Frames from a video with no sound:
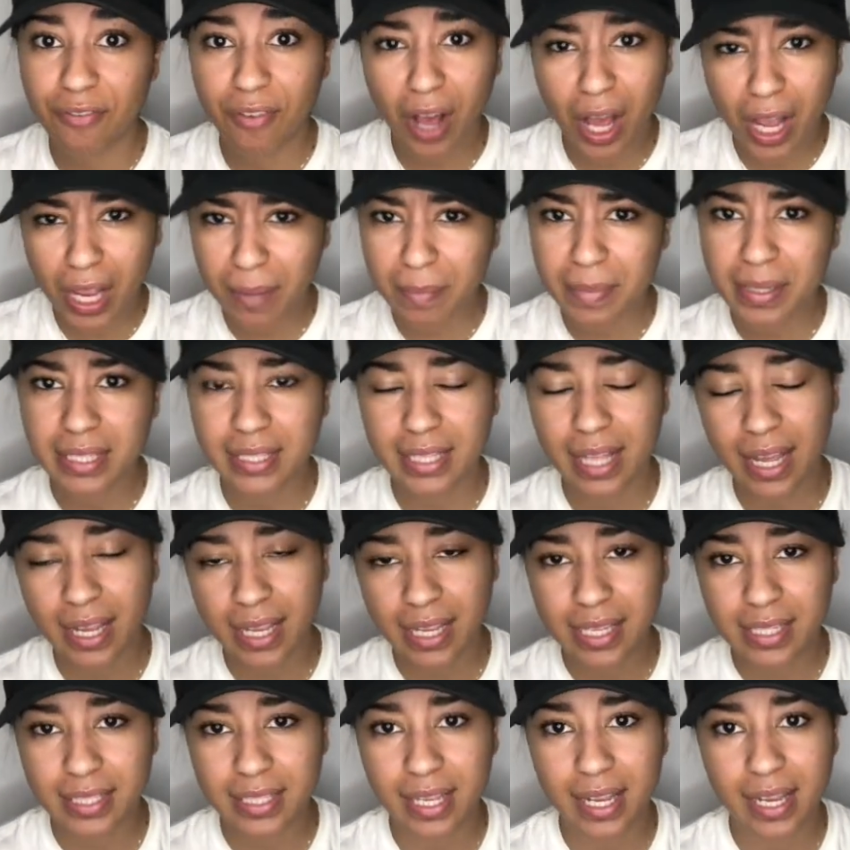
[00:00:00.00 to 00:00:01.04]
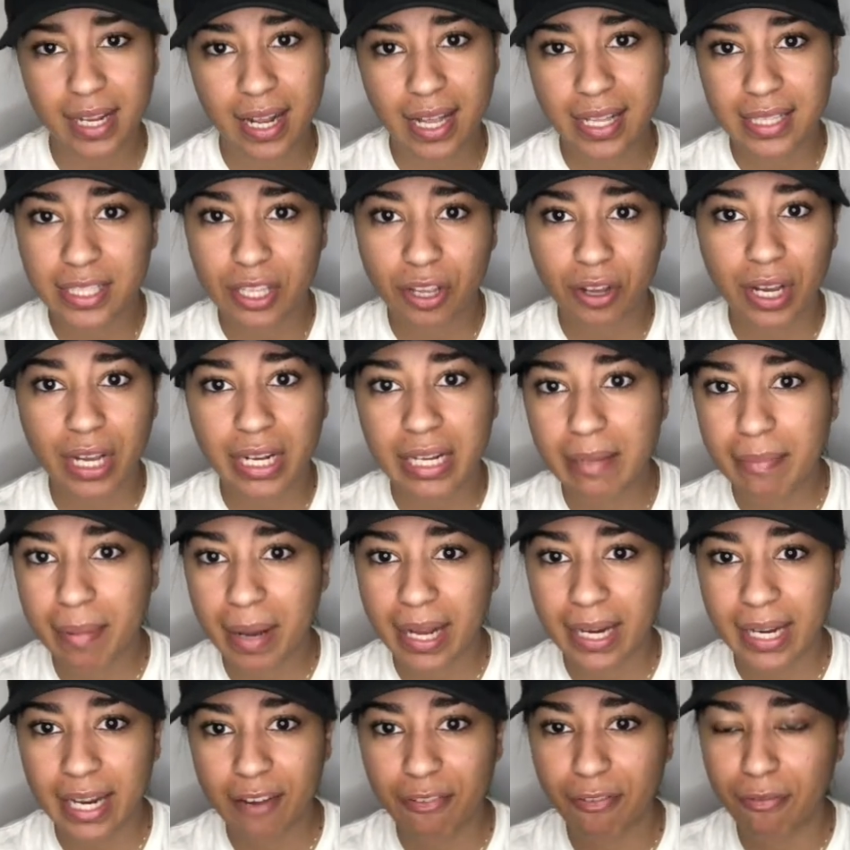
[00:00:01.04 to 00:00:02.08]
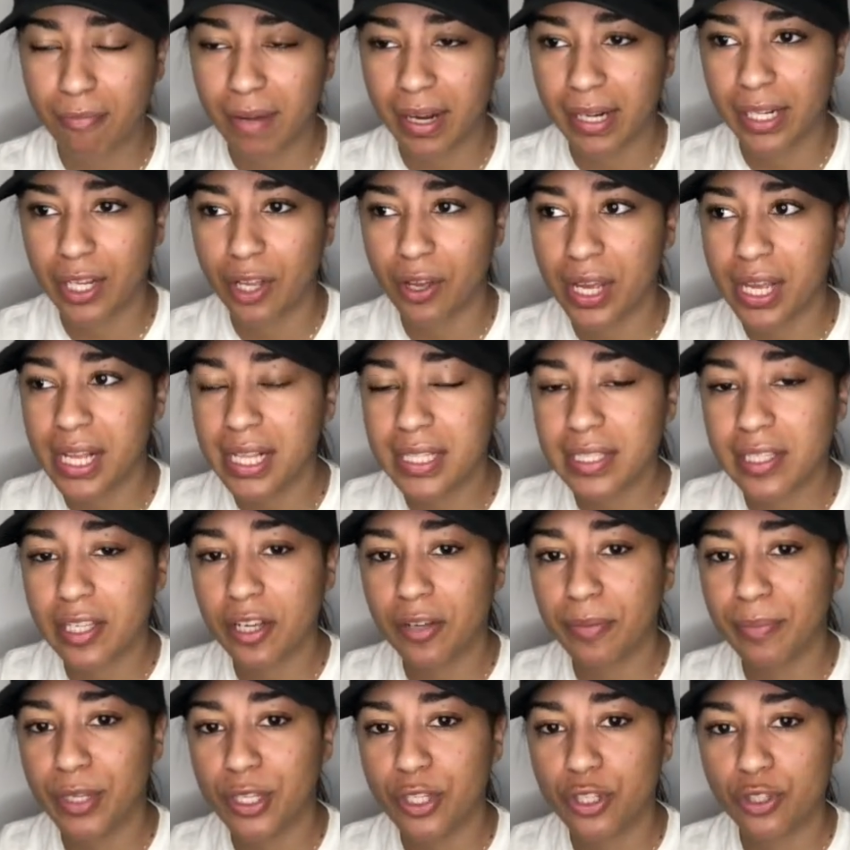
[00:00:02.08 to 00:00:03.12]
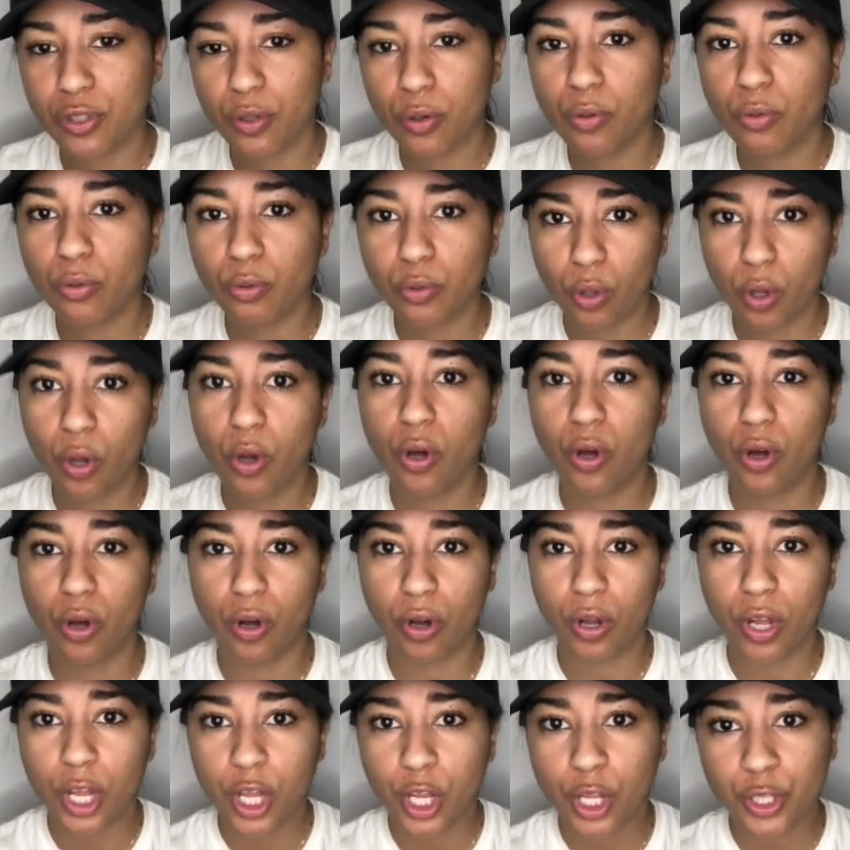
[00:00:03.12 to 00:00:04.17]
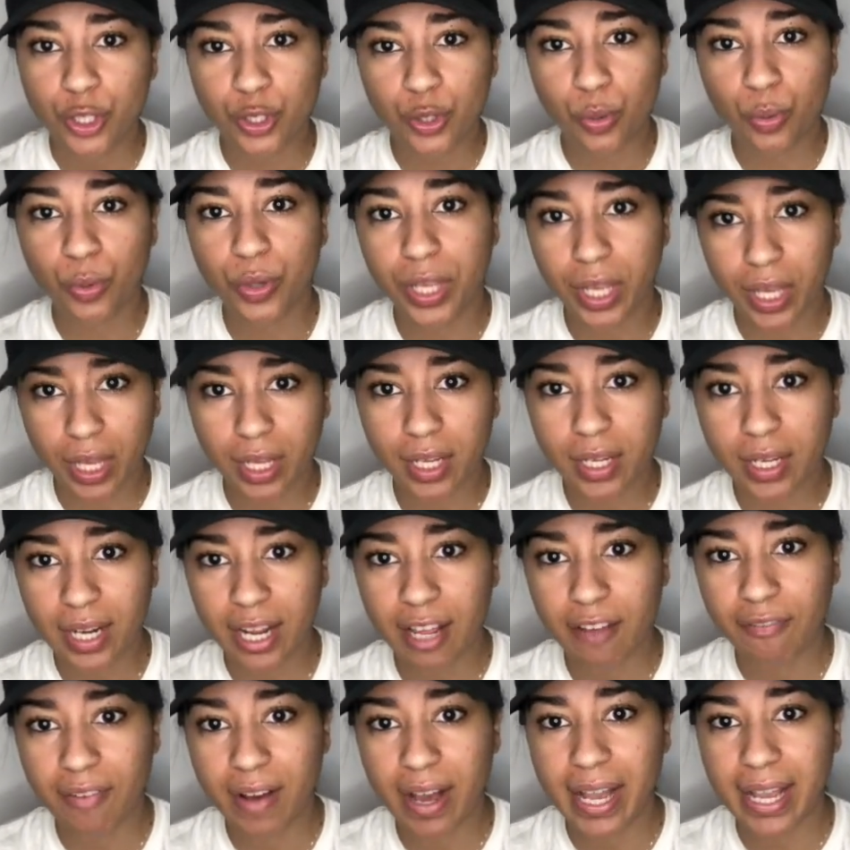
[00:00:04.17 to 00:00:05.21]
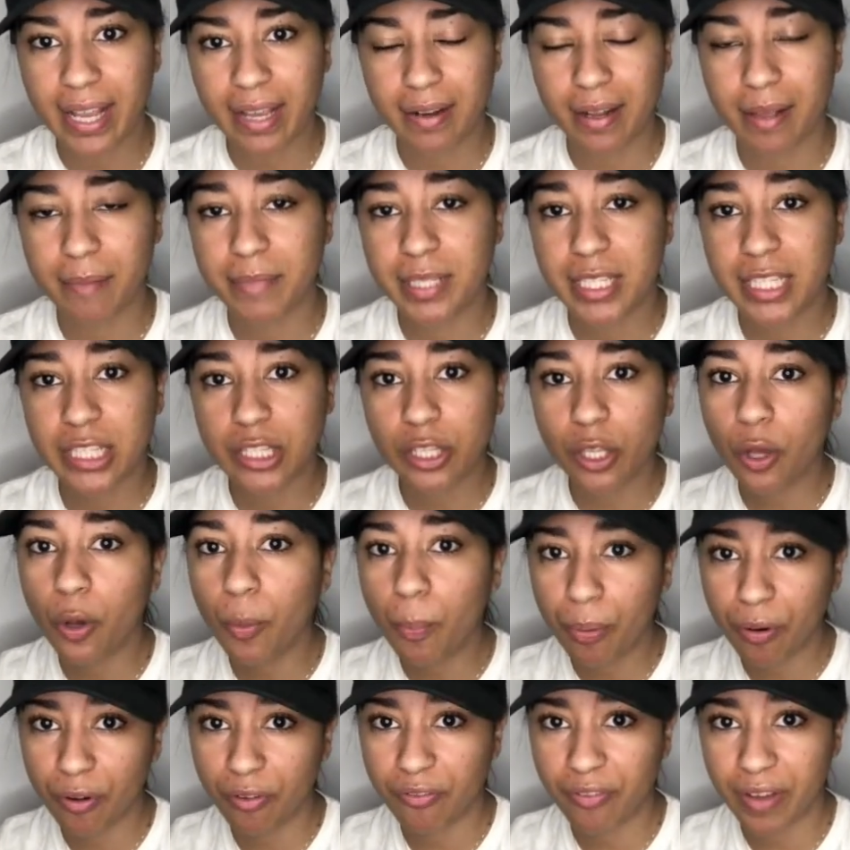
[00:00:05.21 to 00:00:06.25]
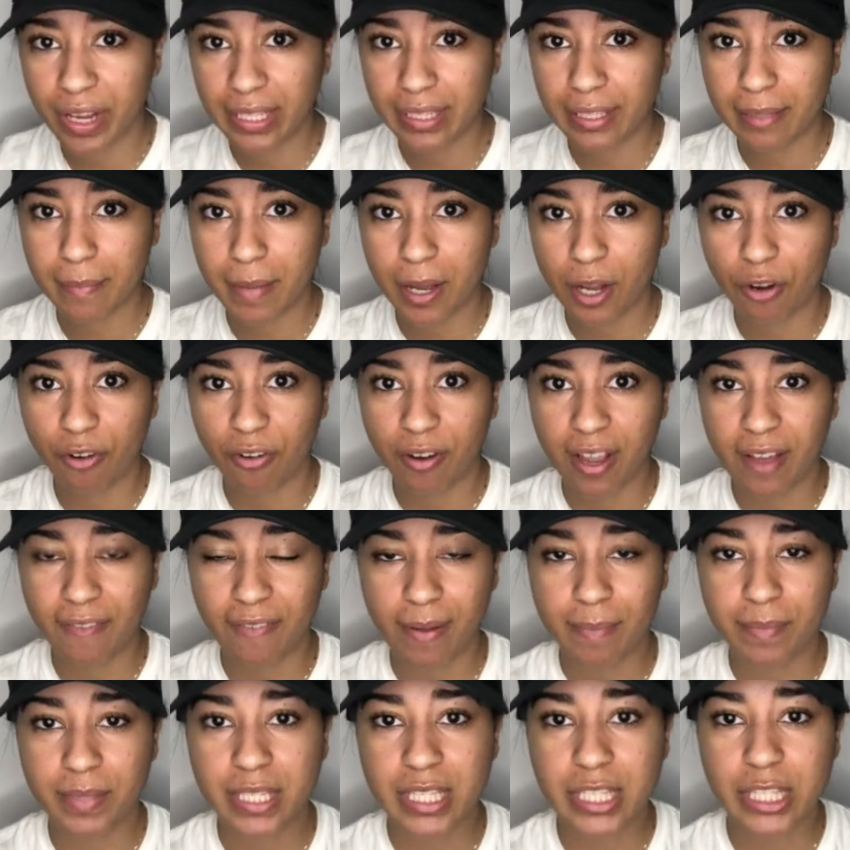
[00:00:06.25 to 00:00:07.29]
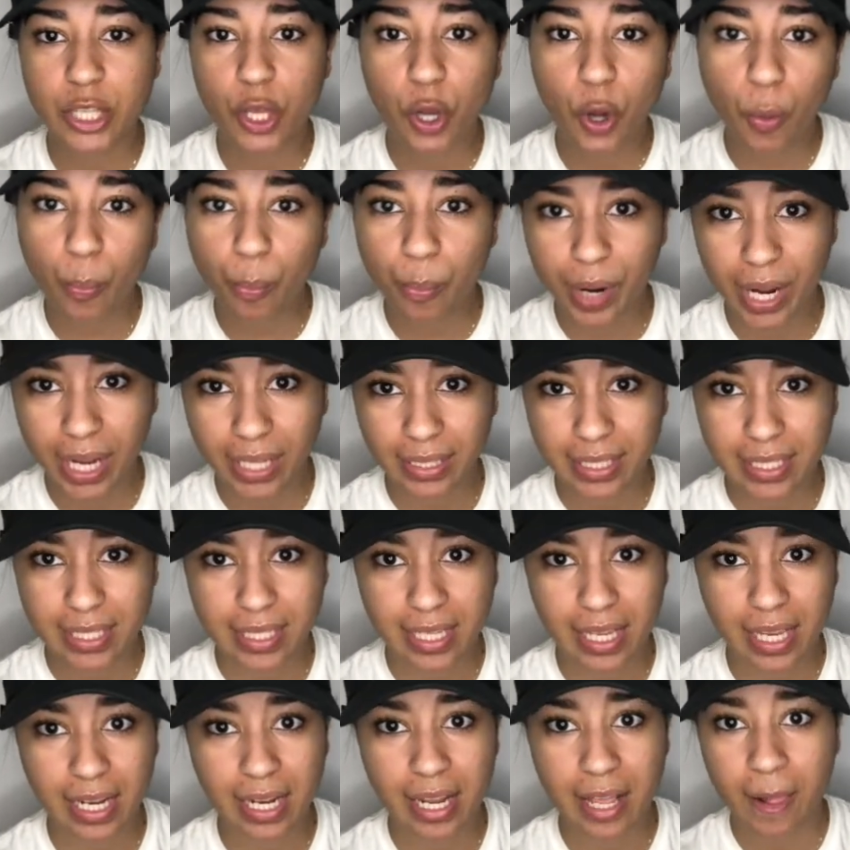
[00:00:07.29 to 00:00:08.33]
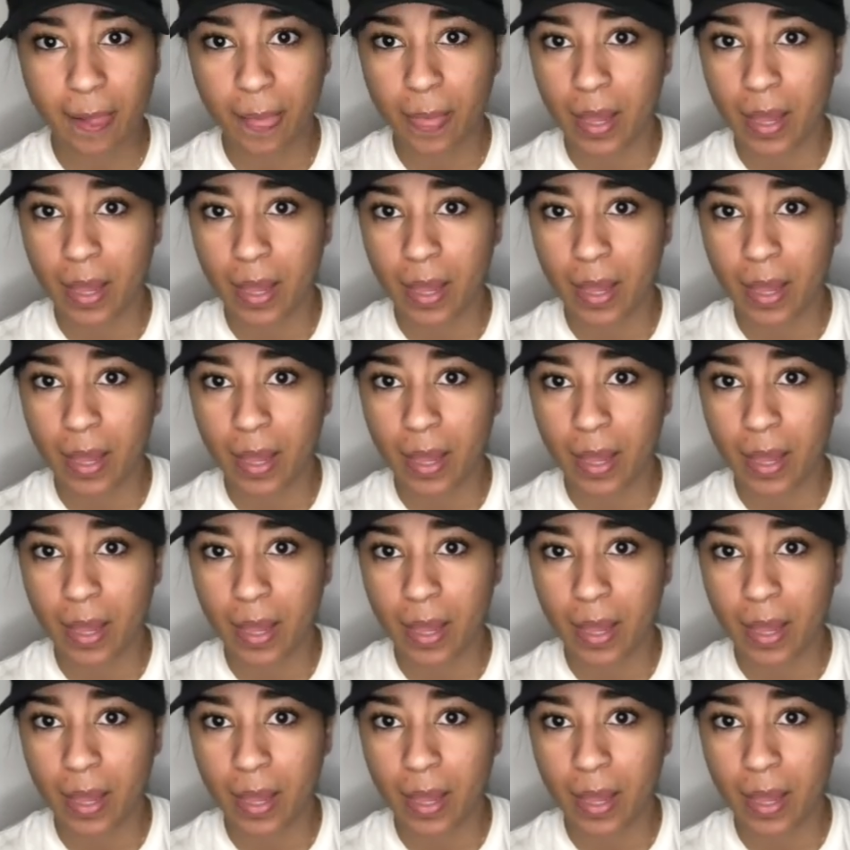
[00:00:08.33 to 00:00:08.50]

Volume is not easy. And I tell anybody that from right now, it took me so long to get good at volume and I'm still perfecting my craft. I'm still practicing.